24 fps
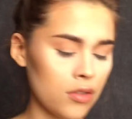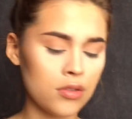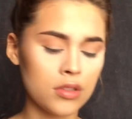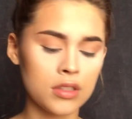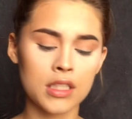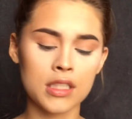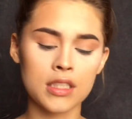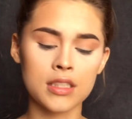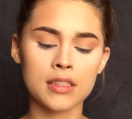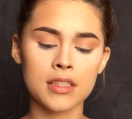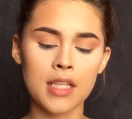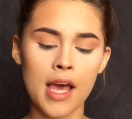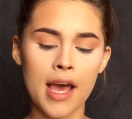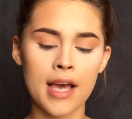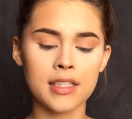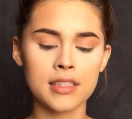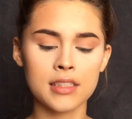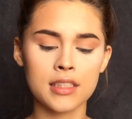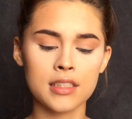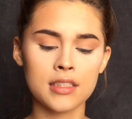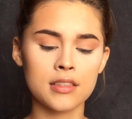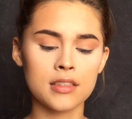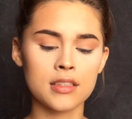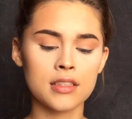Use this
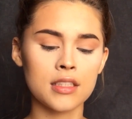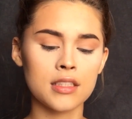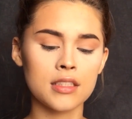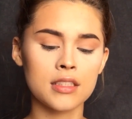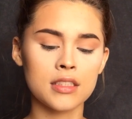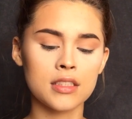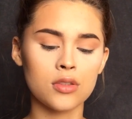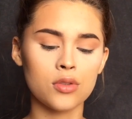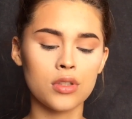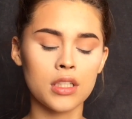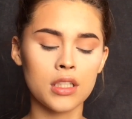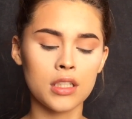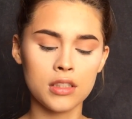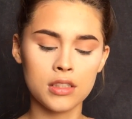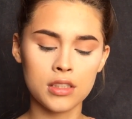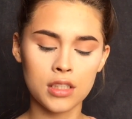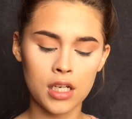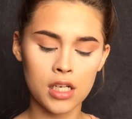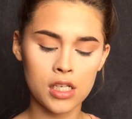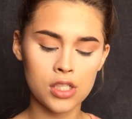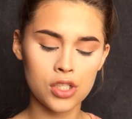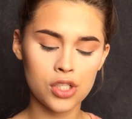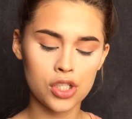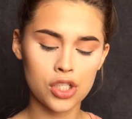Essence Silky
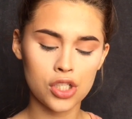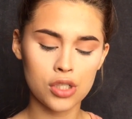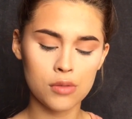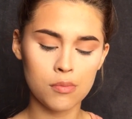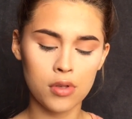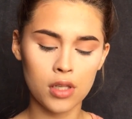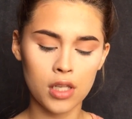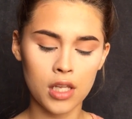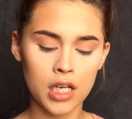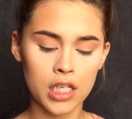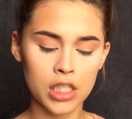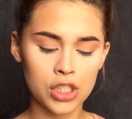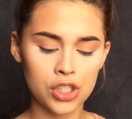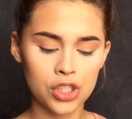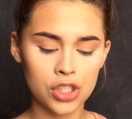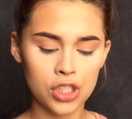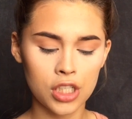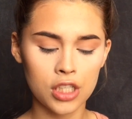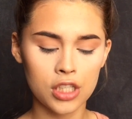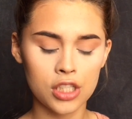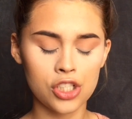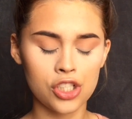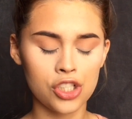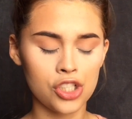Touch blush
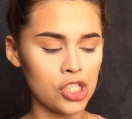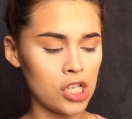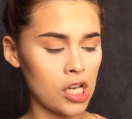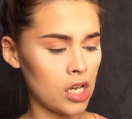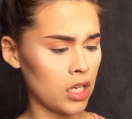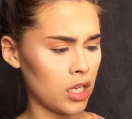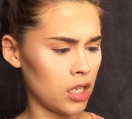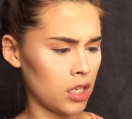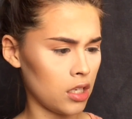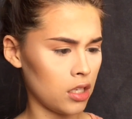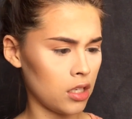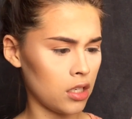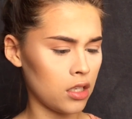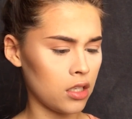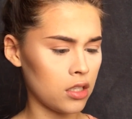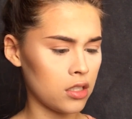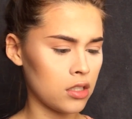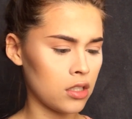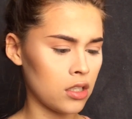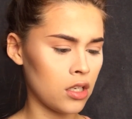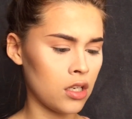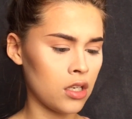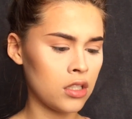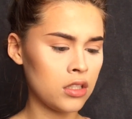in the shade
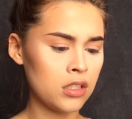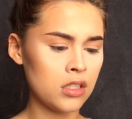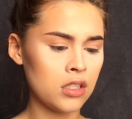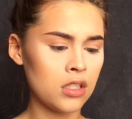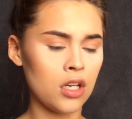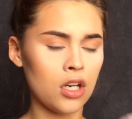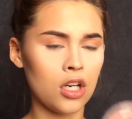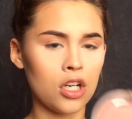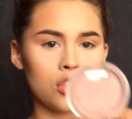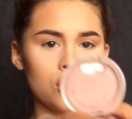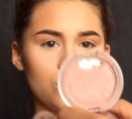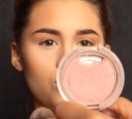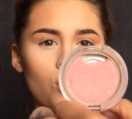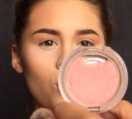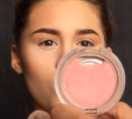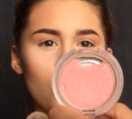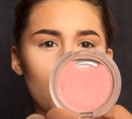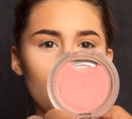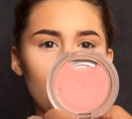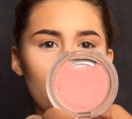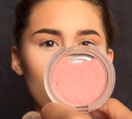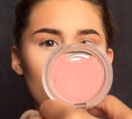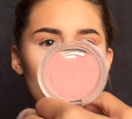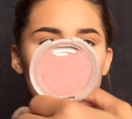
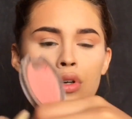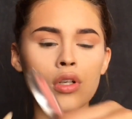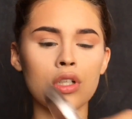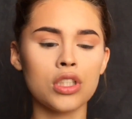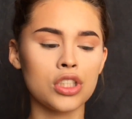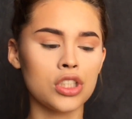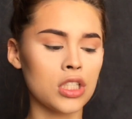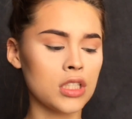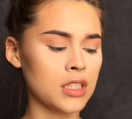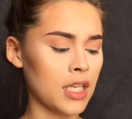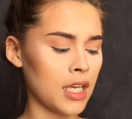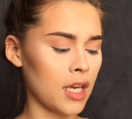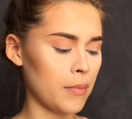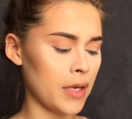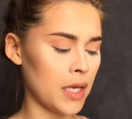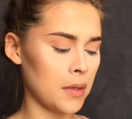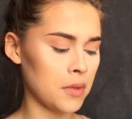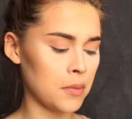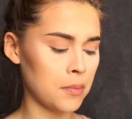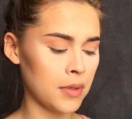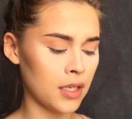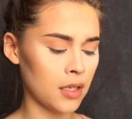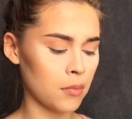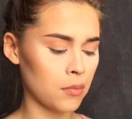Adorable. It's just like a
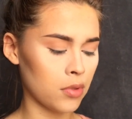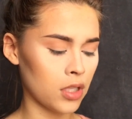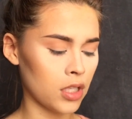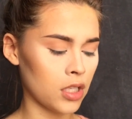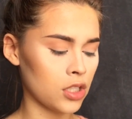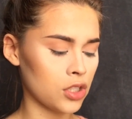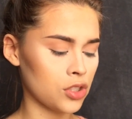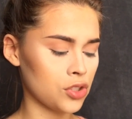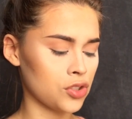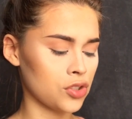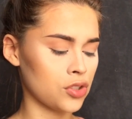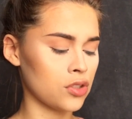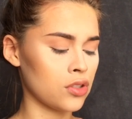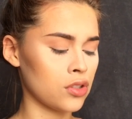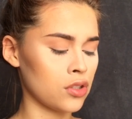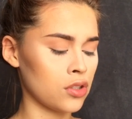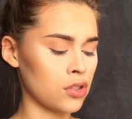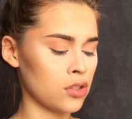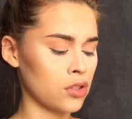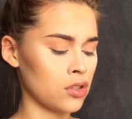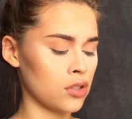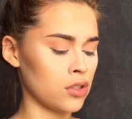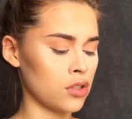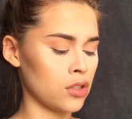baby pink blush.
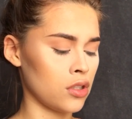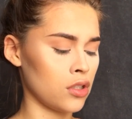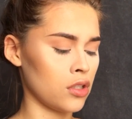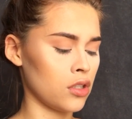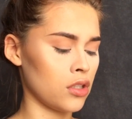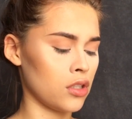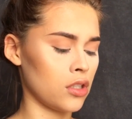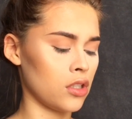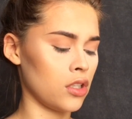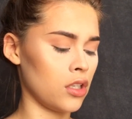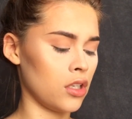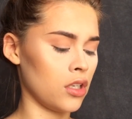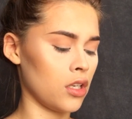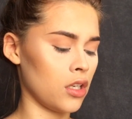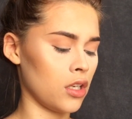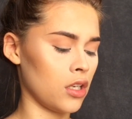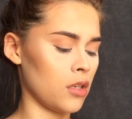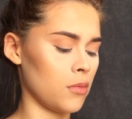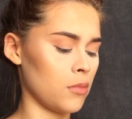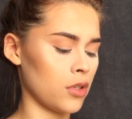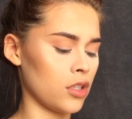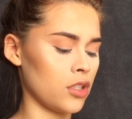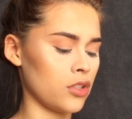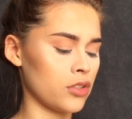And
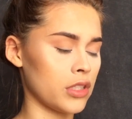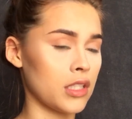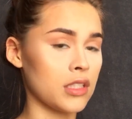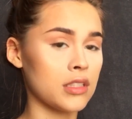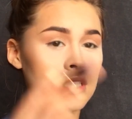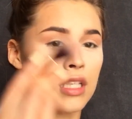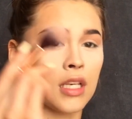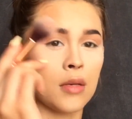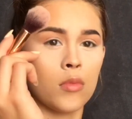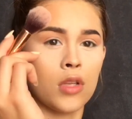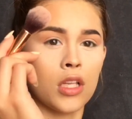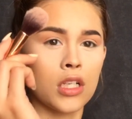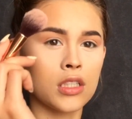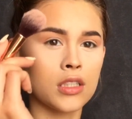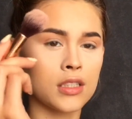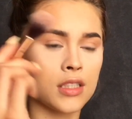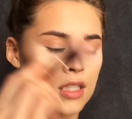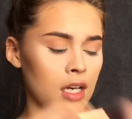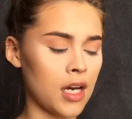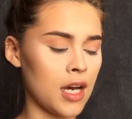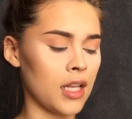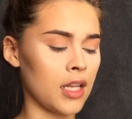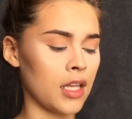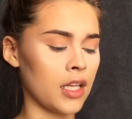I'm going to use that same
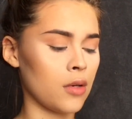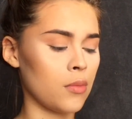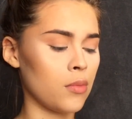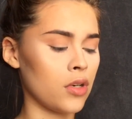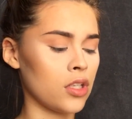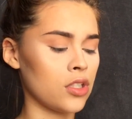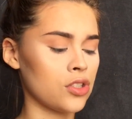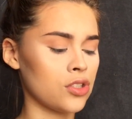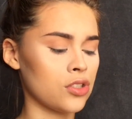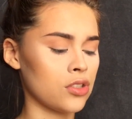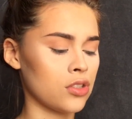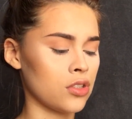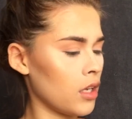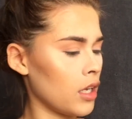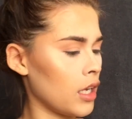Luxie highlighter brush.